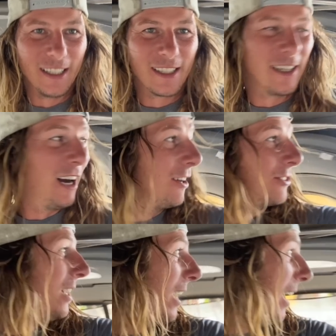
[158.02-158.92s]

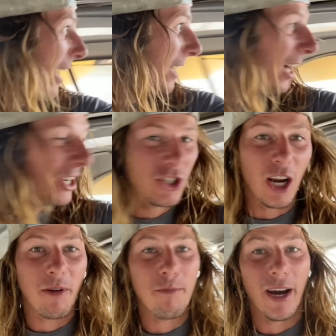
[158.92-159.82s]
stuffed, and
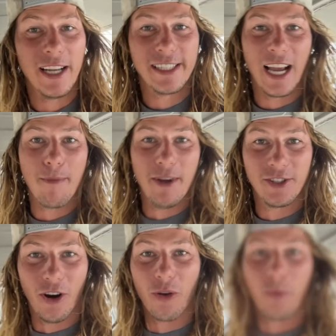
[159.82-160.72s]
German buddies gave me his old